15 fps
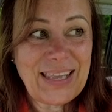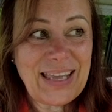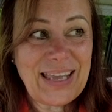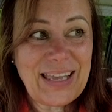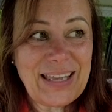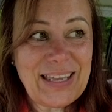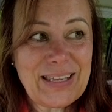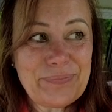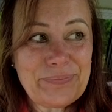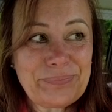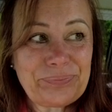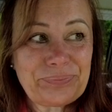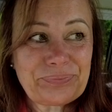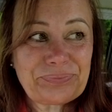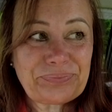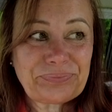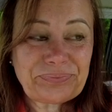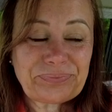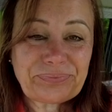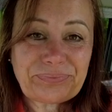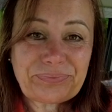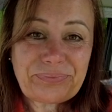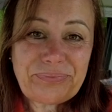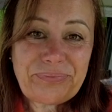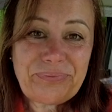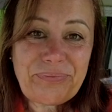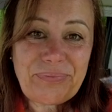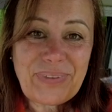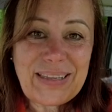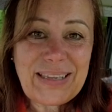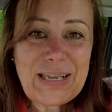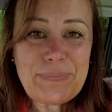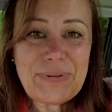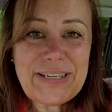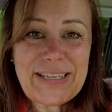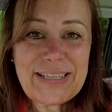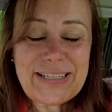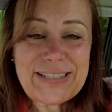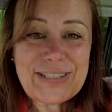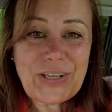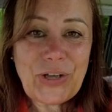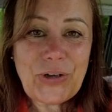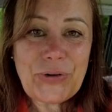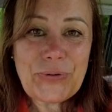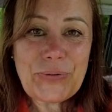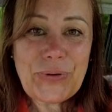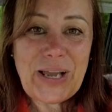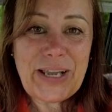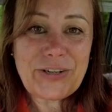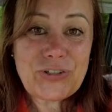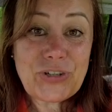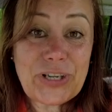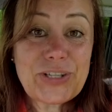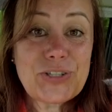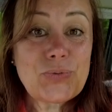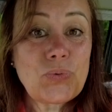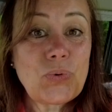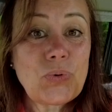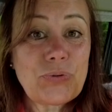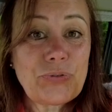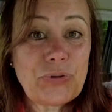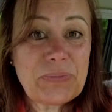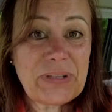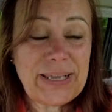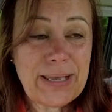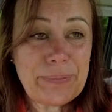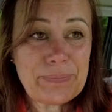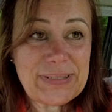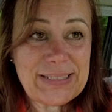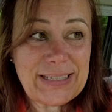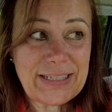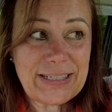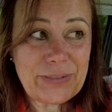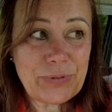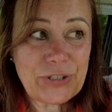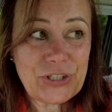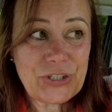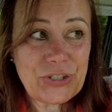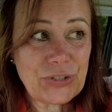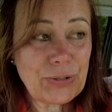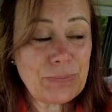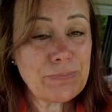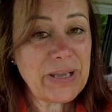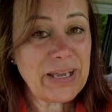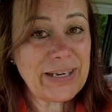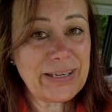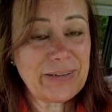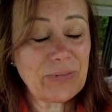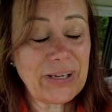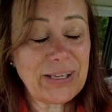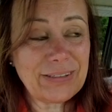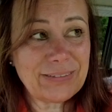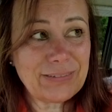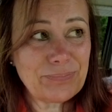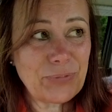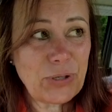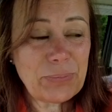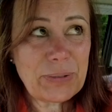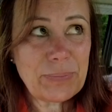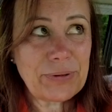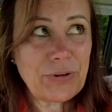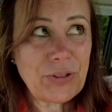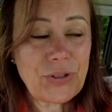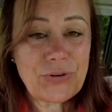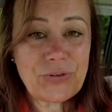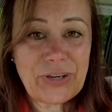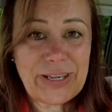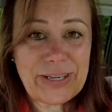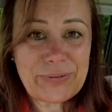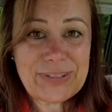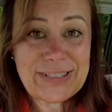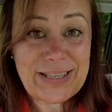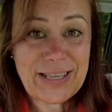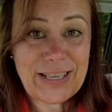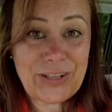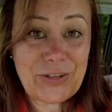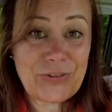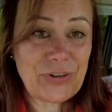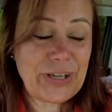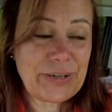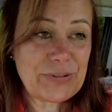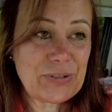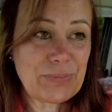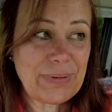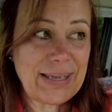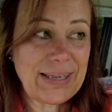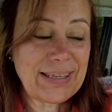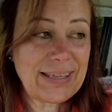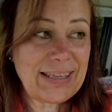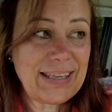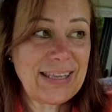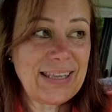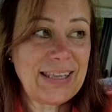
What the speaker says: A couple of nights ago, I tried to walk from the campsite, which took many, well, probably about 3 hours there, 3 hours back.